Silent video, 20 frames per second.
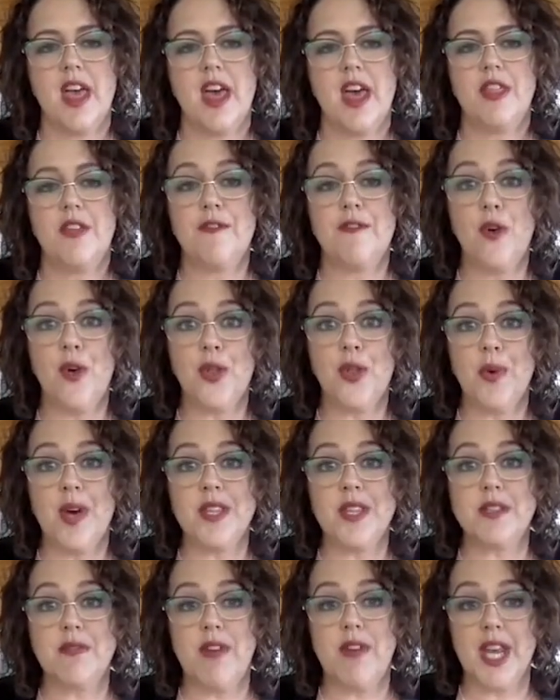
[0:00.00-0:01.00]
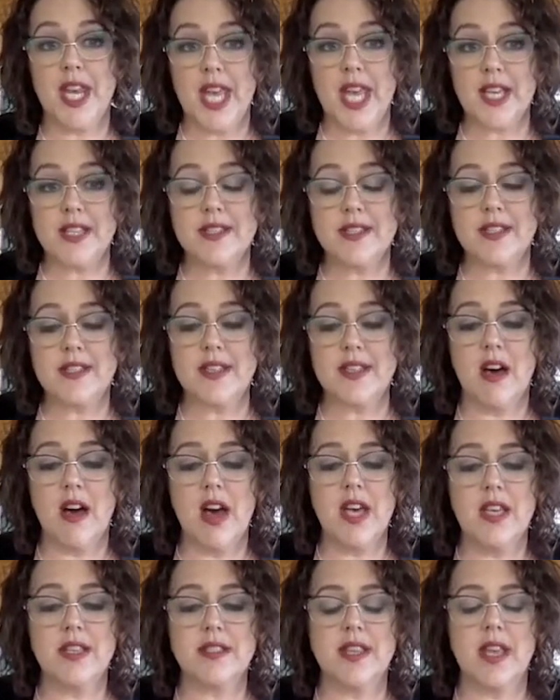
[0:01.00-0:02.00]
The fourth one's around
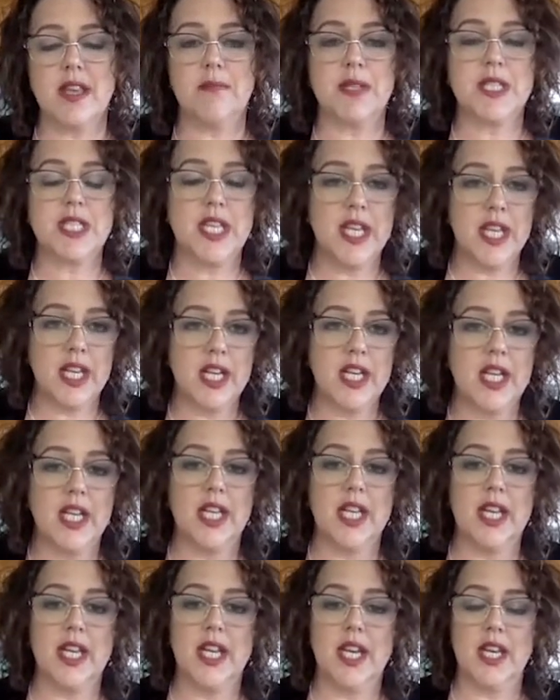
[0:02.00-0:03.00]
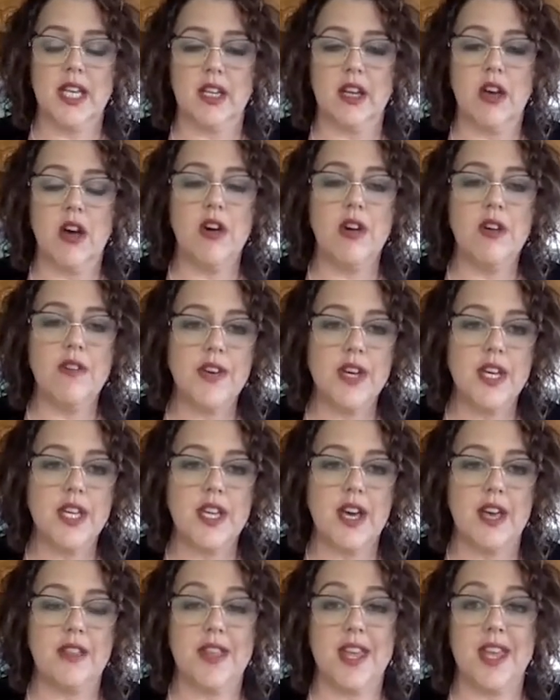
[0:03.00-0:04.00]
exercise, and particularly in
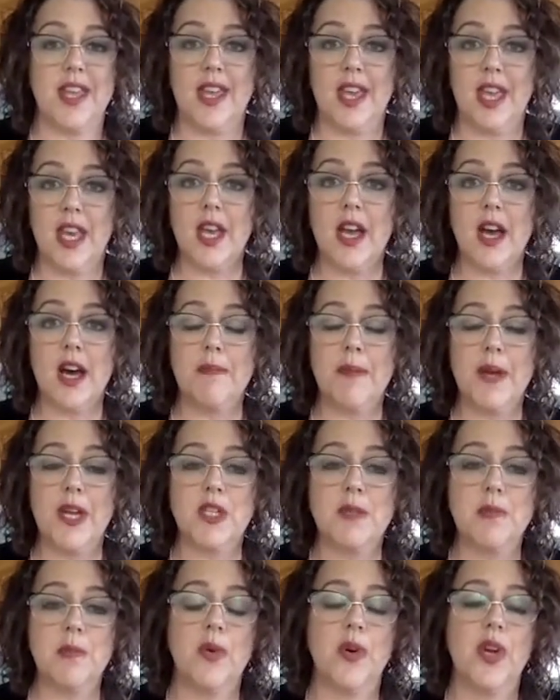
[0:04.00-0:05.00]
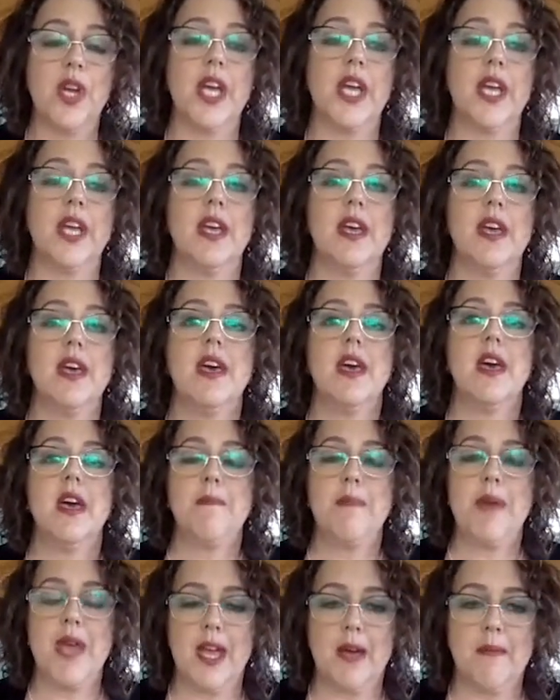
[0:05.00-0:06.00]
COVID, I think getting up each morning,
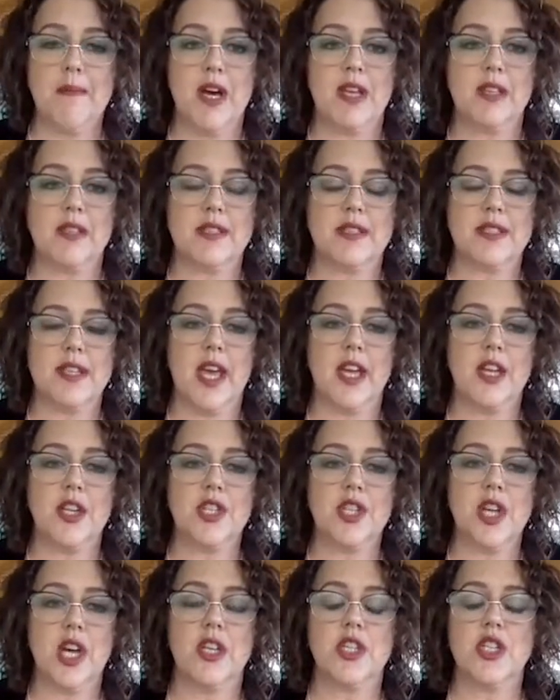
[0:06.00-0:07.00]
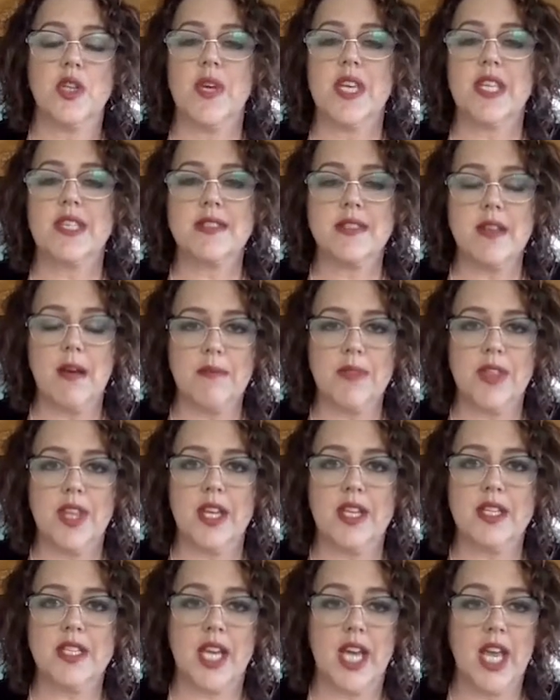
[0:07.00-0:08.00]
being amongst nature, doing
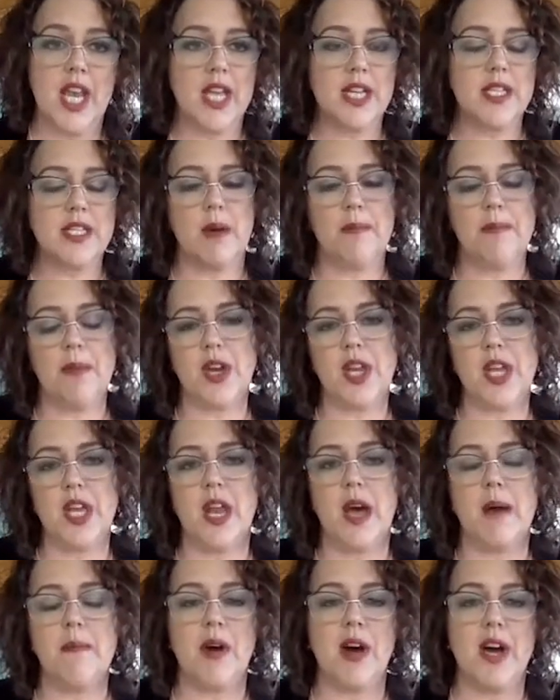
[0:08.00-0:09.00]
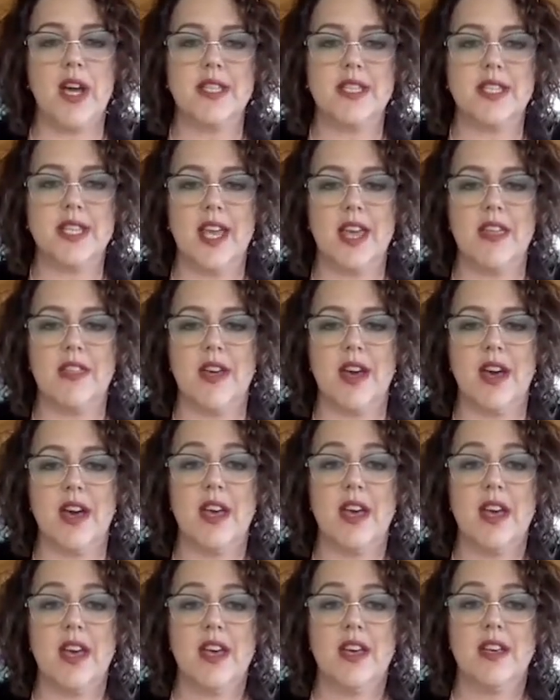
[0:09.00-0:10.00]
something to connect our body and our mind together
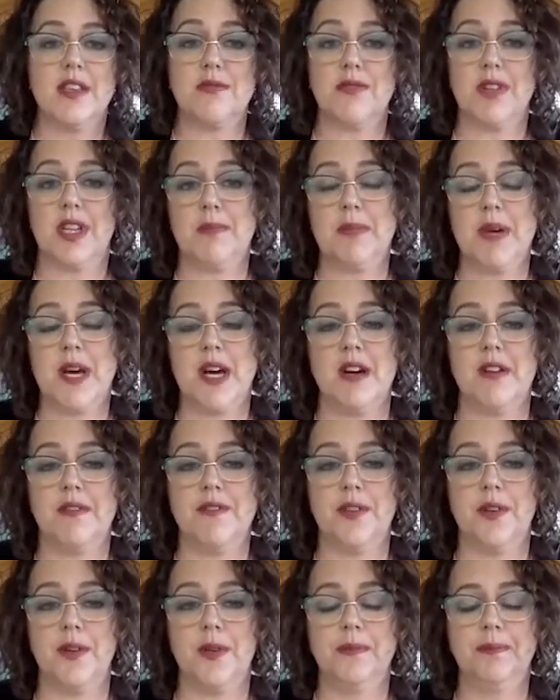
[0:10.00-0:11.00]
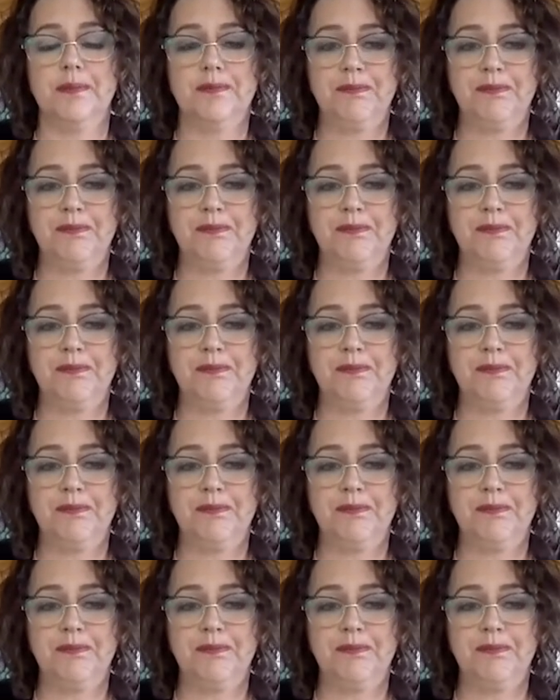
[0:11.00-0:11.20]
is really powerful.